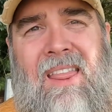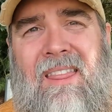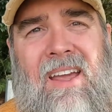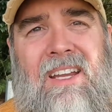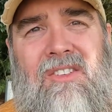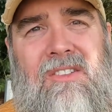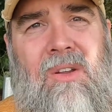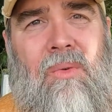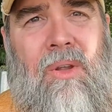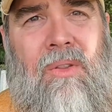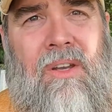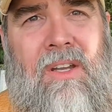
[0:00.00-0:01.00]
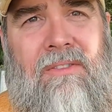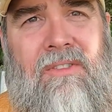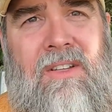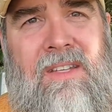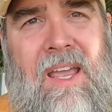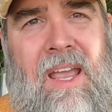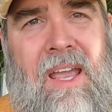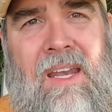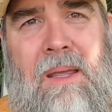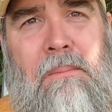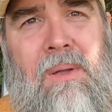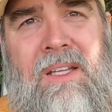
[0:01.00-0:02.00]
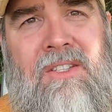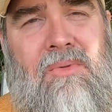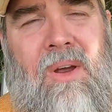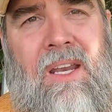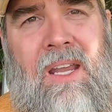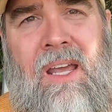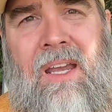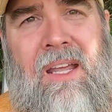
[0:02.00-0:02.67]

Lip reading: they just don't know the difference, and it blends right in.